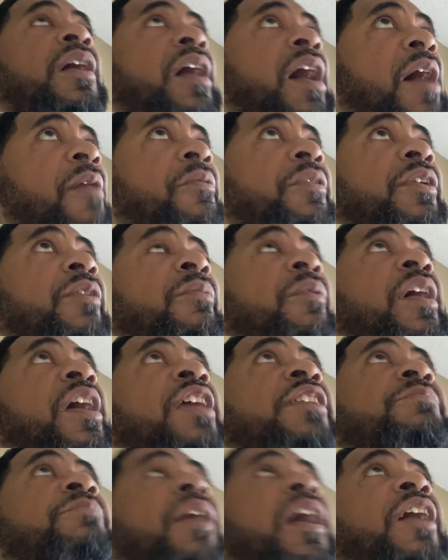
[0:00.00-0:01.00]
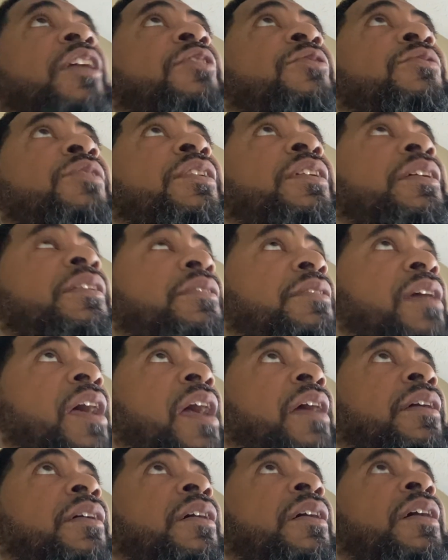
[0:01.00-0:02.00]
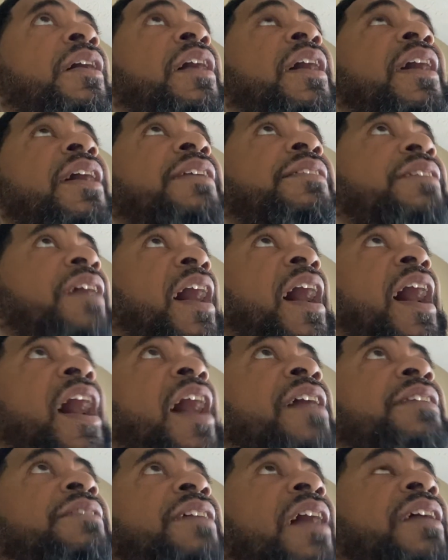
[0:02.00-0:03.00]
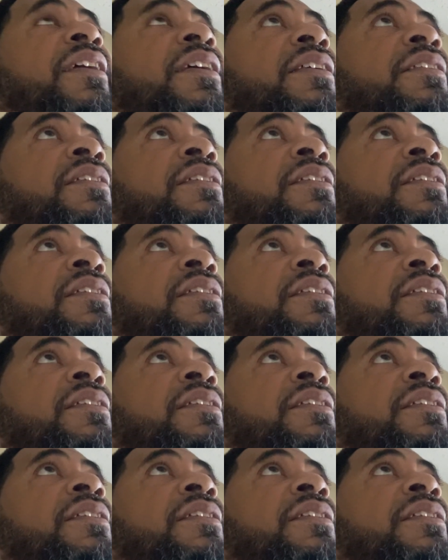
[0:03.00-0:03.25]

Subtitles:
I want to raise my crooked neck as high as I can